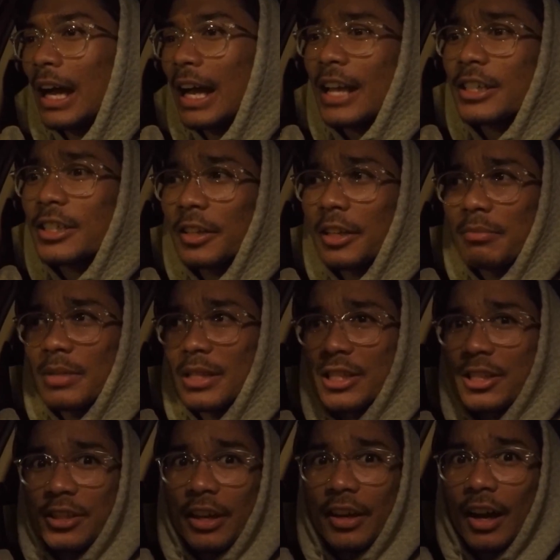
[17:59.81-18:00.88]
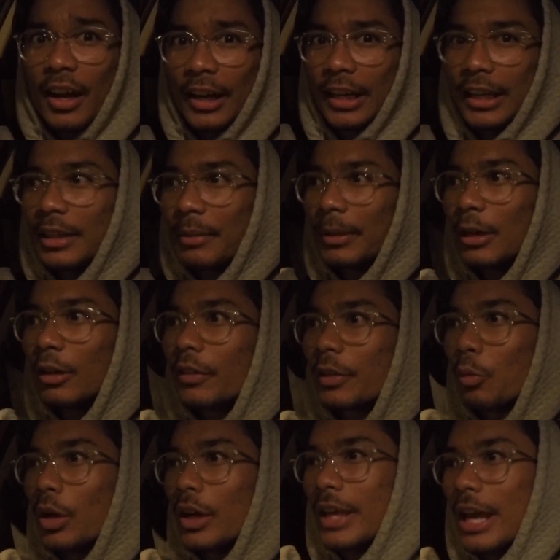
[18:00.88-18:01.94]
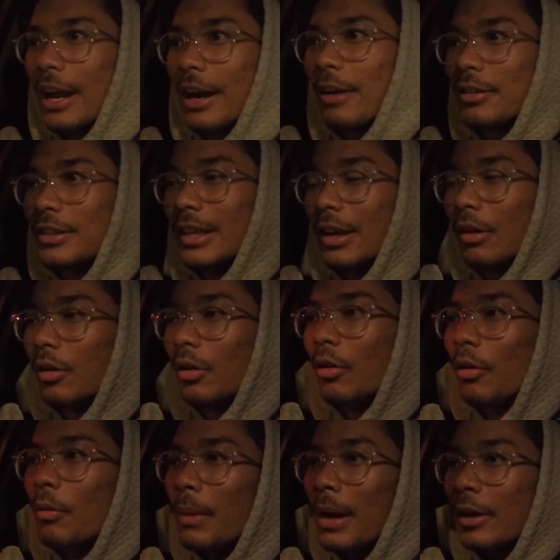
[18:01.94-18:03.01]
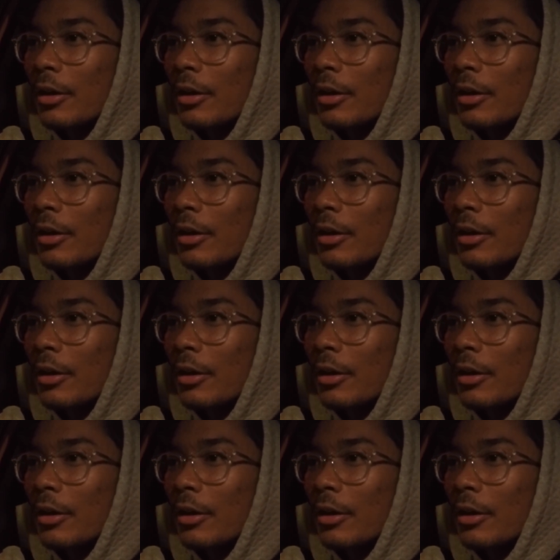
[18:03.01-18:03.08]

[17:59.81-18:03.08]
I actually missed dinner. In the middle of the workout, I was like, oh my